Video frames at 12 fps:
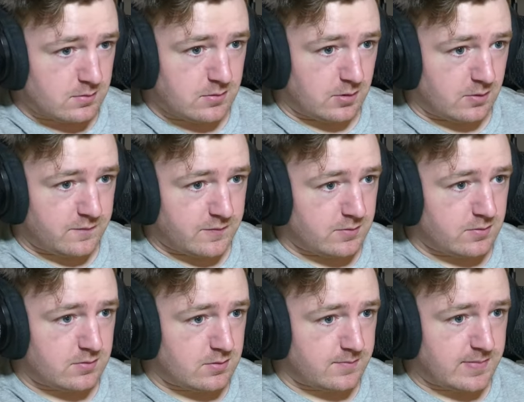Good
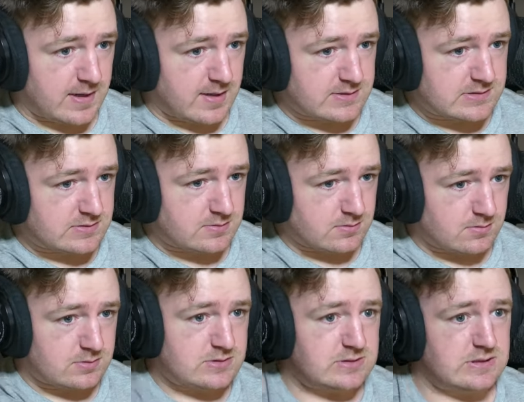offload, good pass.
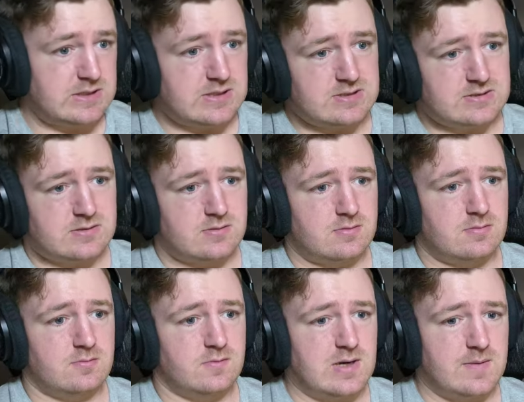Jeez.
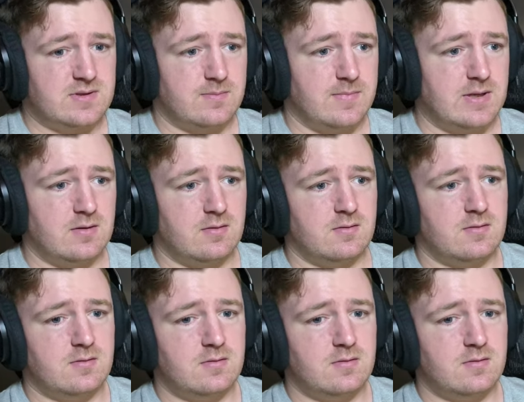We're at the middle.